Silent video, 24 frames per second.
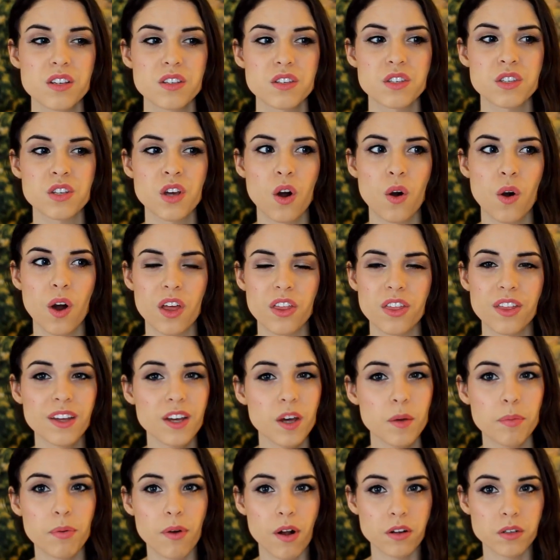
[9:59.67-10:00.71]
So I
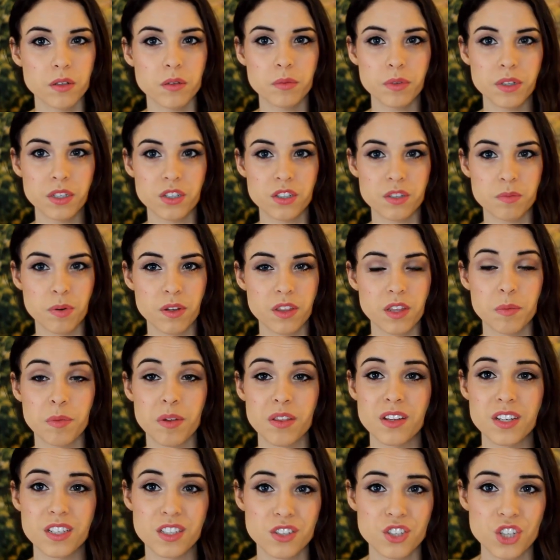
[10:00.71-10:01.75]
think I'll probably just put them
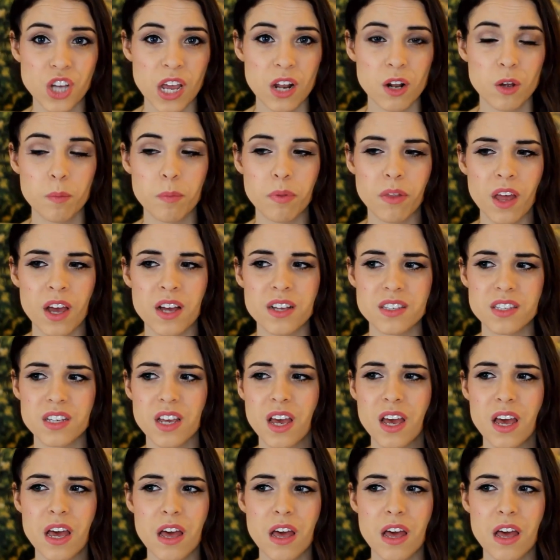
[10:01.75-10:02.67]
on this channel, plus